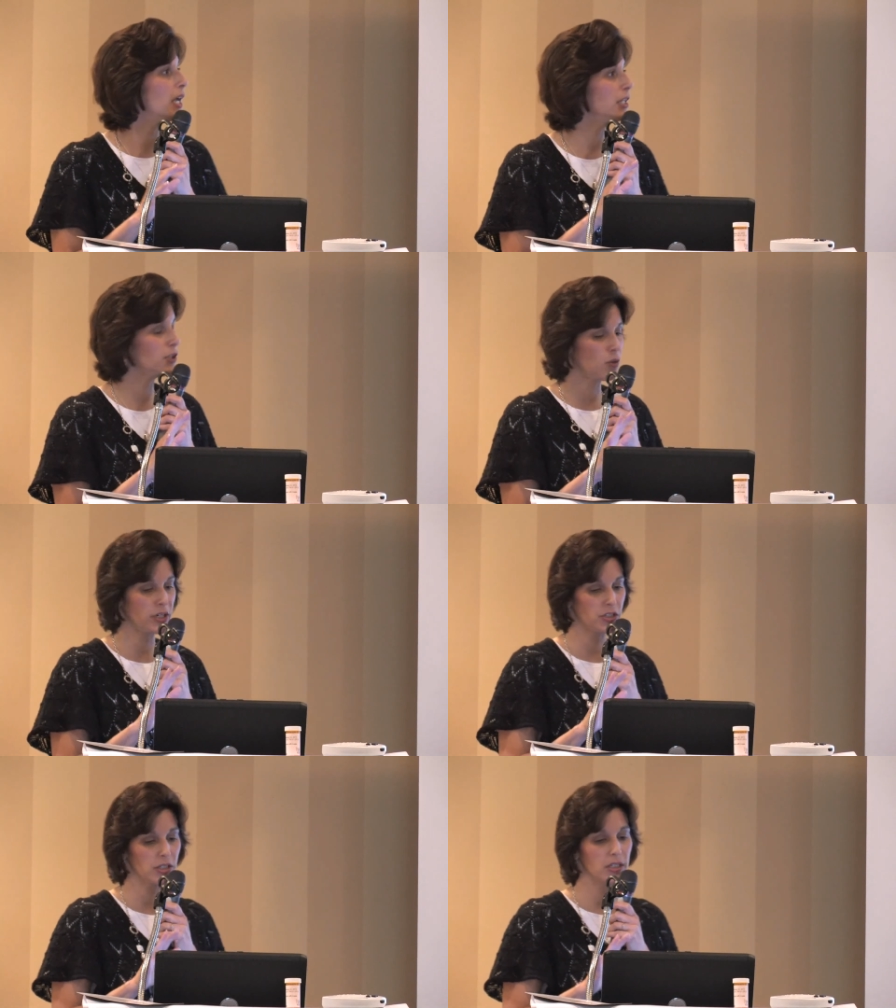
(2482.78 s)
Any
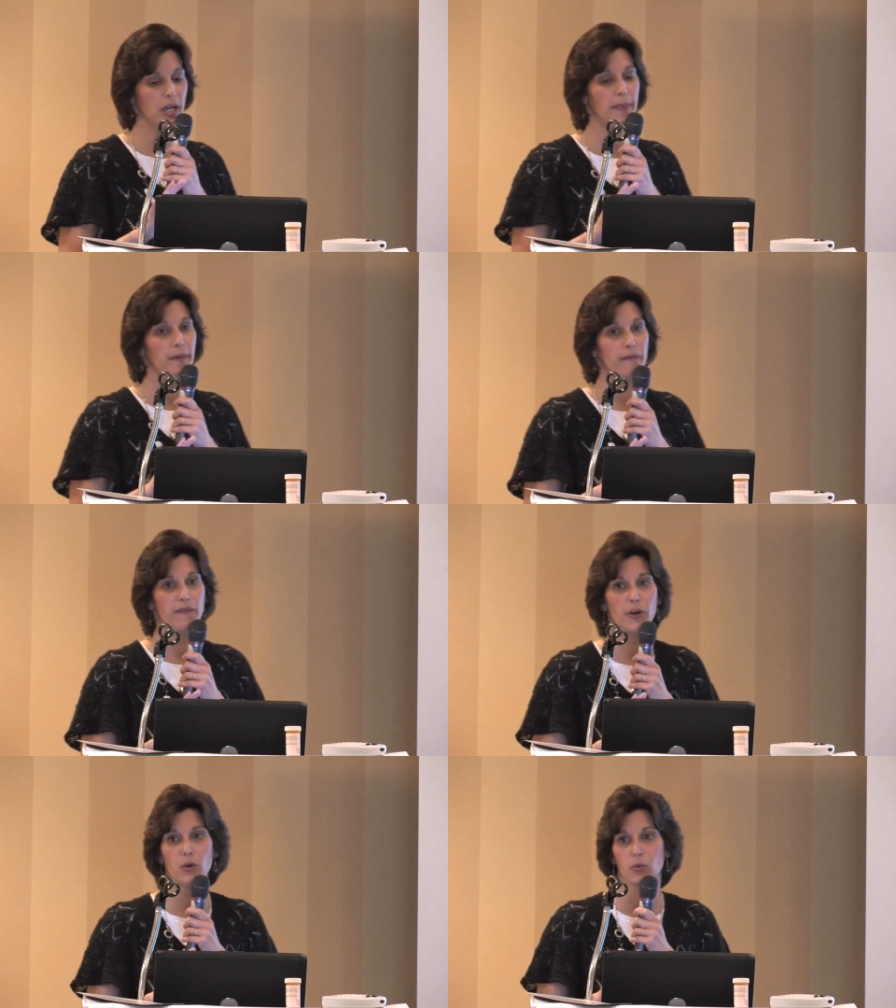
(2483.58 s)
questions on the
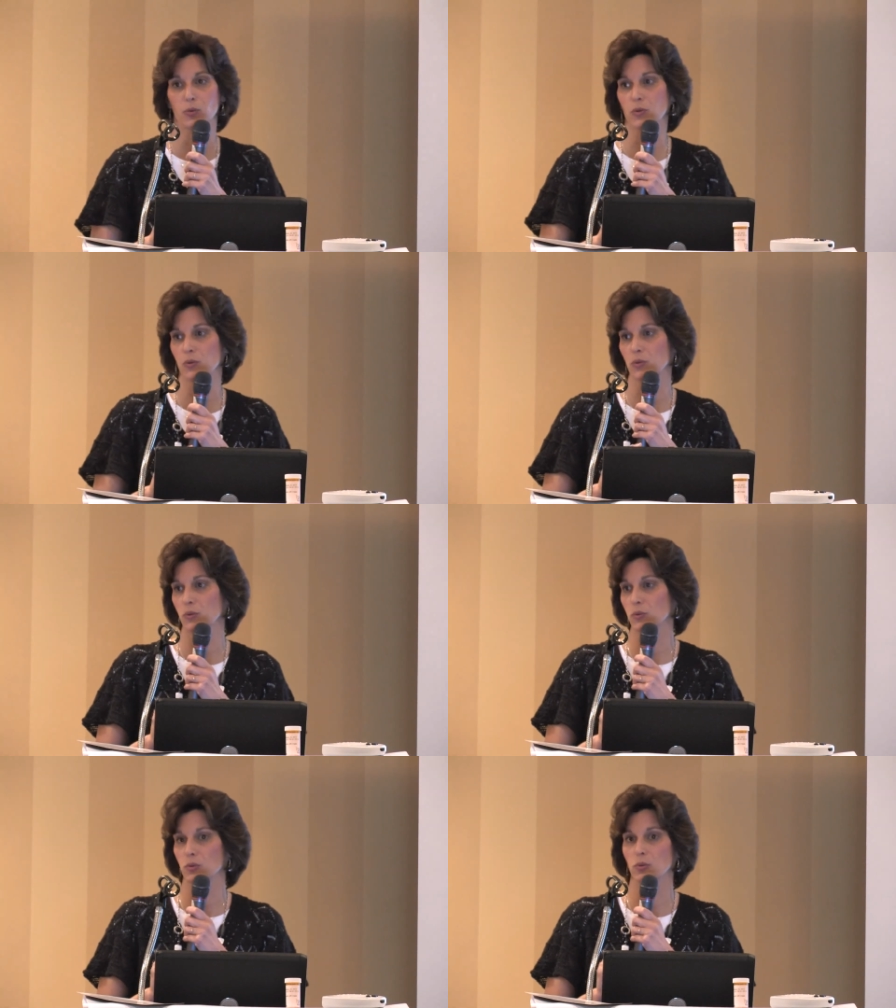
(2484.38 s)
phones?
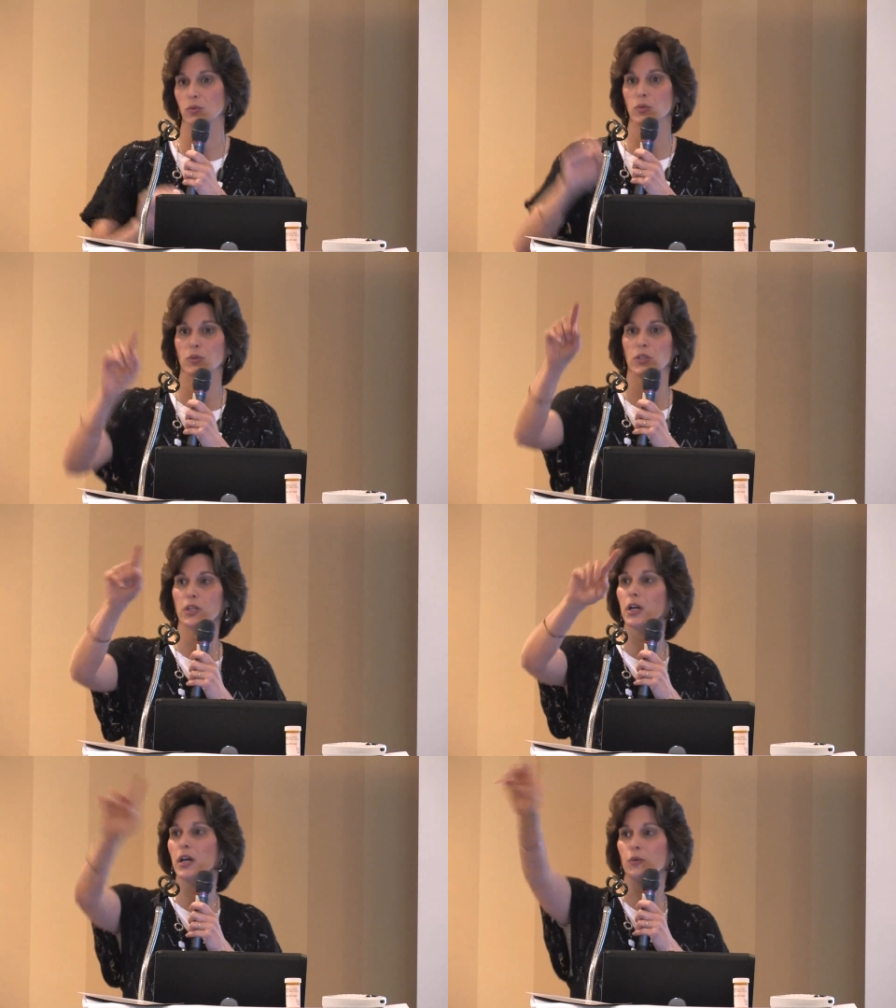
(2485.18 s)

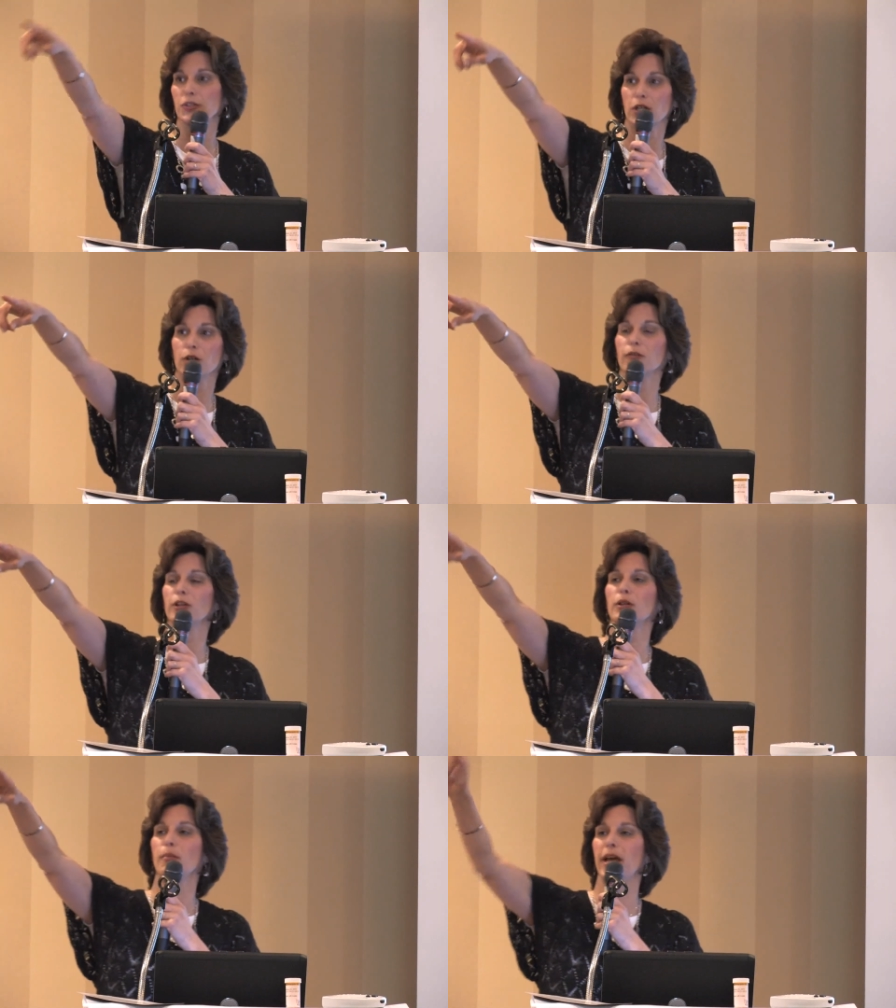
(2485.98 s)
We'll start over
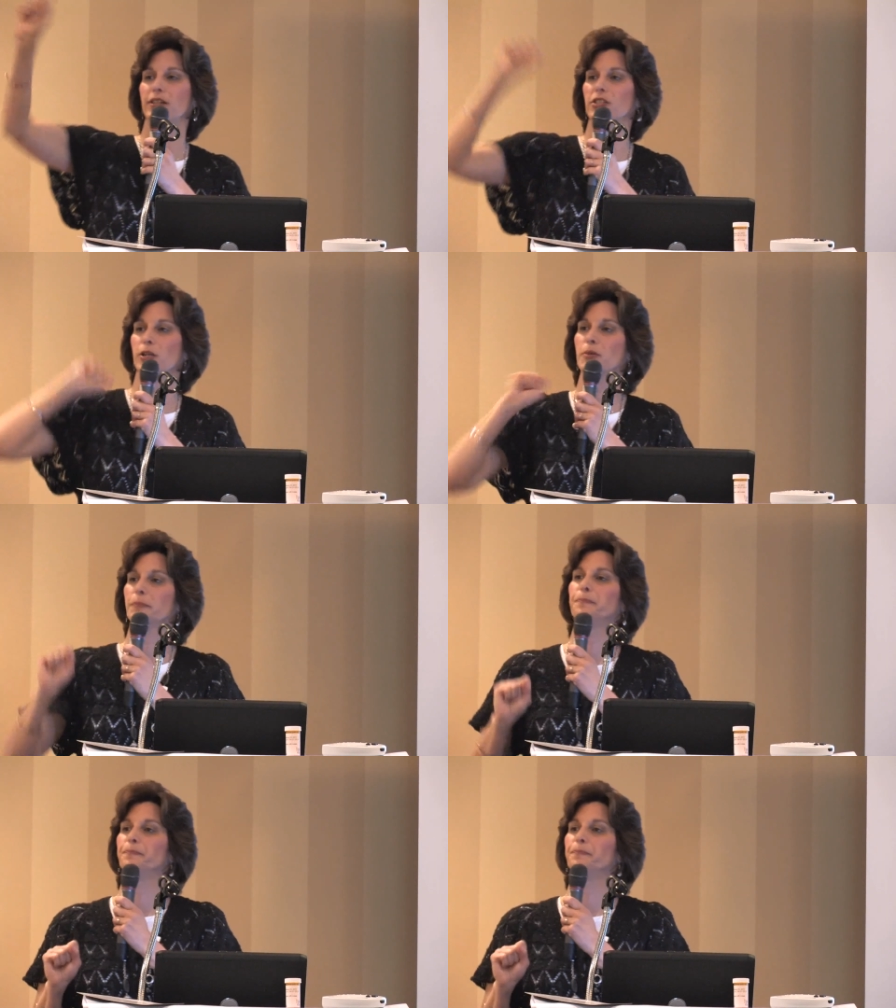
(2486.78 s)
there in the back. Gentlemen?